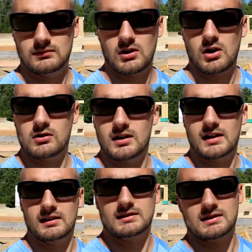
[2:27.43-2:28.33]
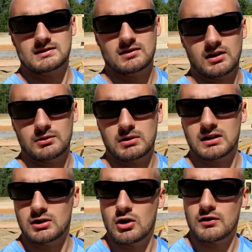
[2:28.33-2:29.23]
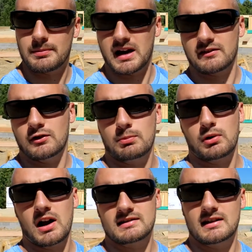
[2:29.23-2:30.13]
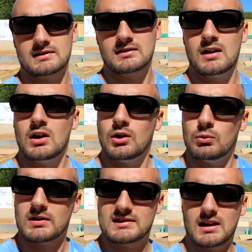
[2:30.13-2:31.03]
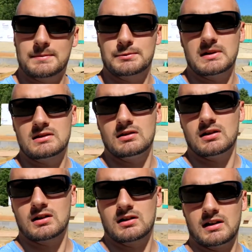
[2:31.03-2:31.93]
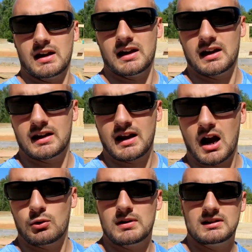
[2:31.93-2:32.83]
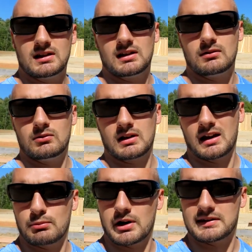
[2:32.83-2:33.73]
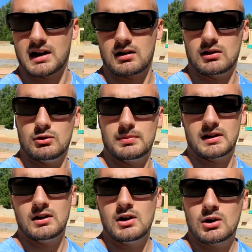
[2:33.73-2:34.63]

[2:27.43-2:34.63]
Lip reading: Alright, let's get started. We're going to go over the backfill process, what steps we took and how we did it. We'll kind of break it down a little bit.